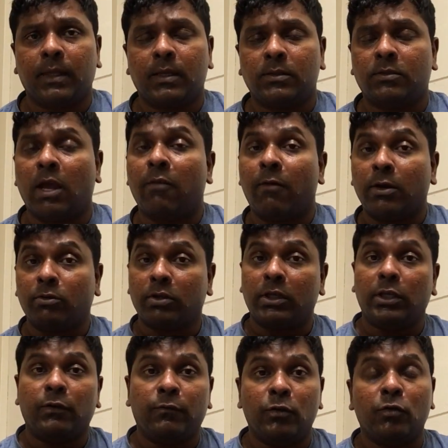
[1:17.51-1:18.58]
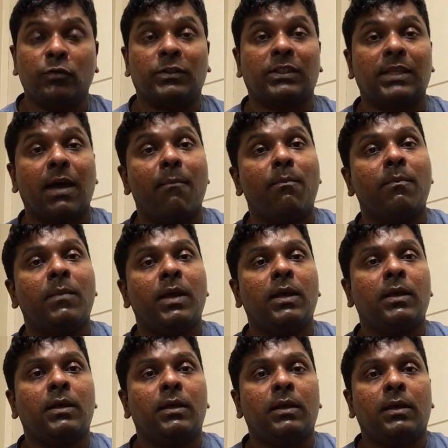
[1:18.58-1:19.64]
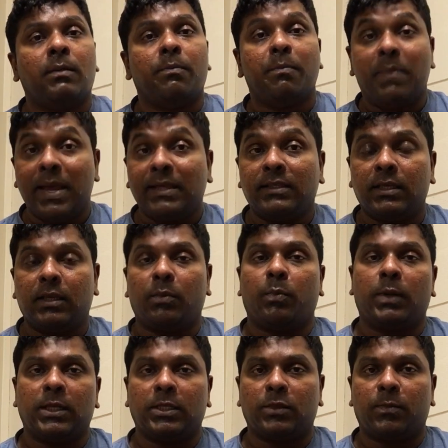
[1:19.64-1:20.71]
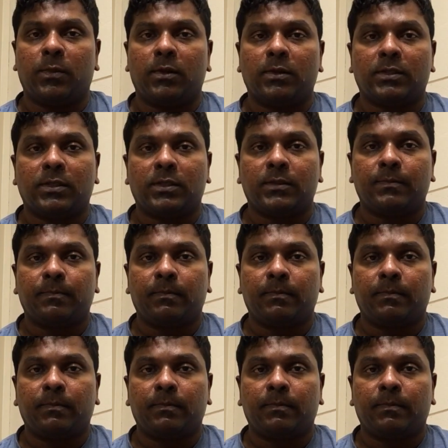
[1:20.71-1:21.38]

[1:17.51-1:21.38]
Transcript: So I want to give you some basic principles.